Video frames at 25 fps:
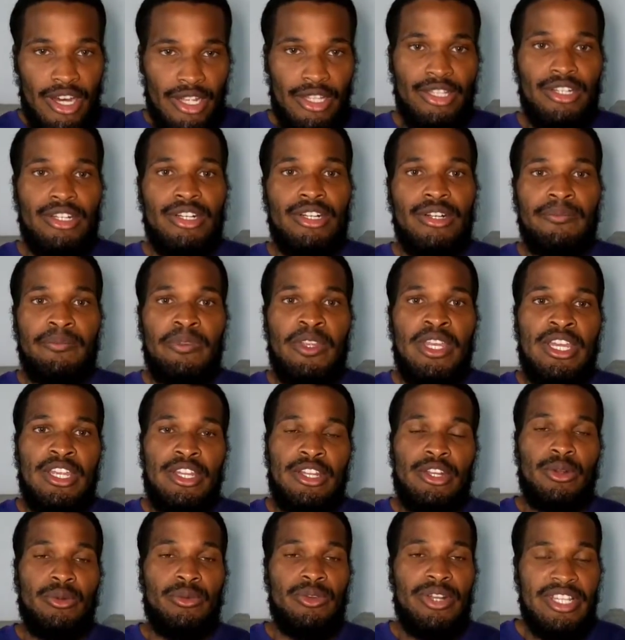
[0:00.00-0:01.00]
other,
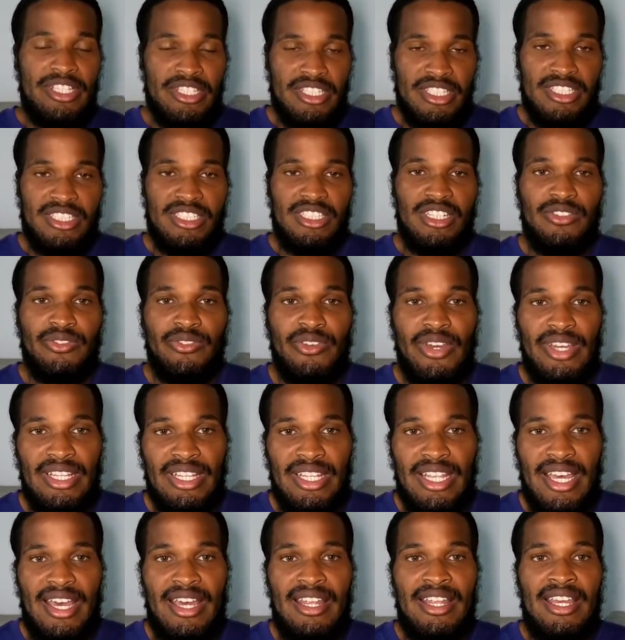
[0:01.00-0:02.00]
your wrists and stuff
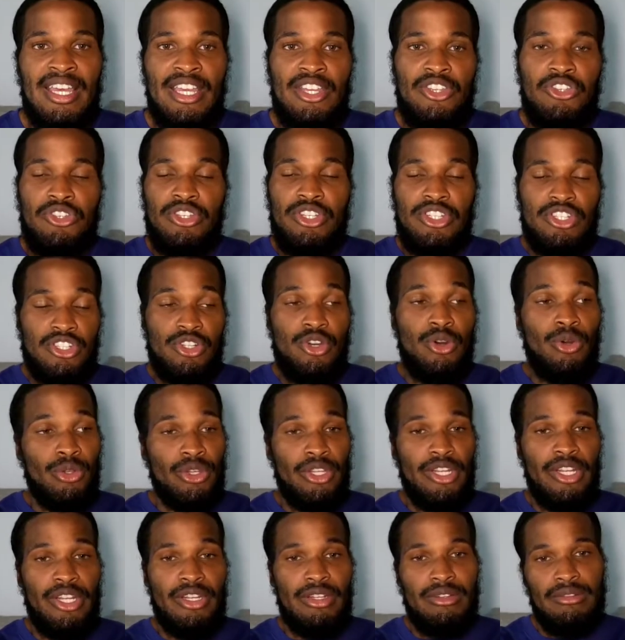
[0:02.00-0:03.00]
like that. You can just
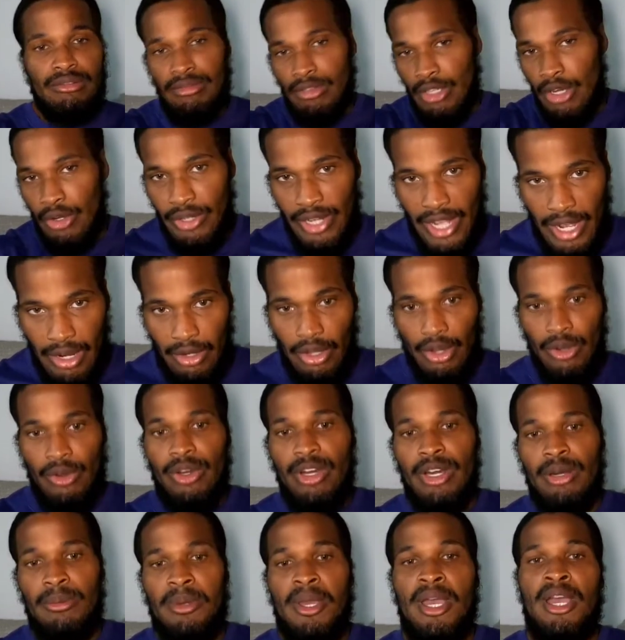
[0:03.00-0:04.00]
hold it, go down,
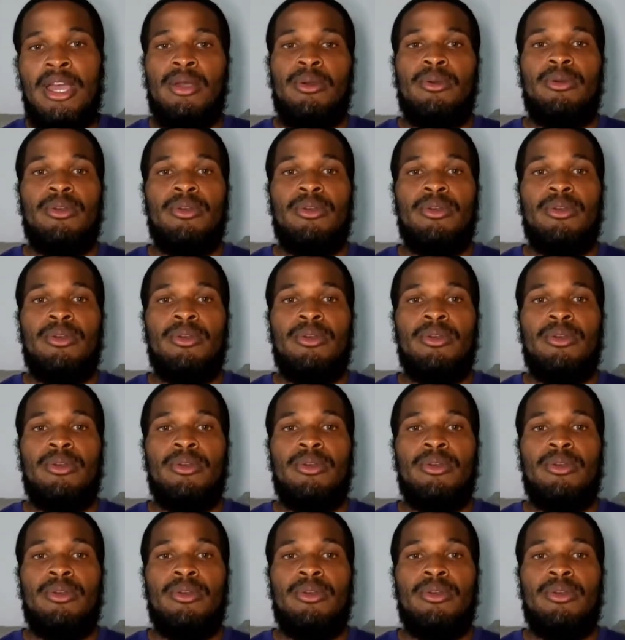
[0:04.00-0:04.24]
go up.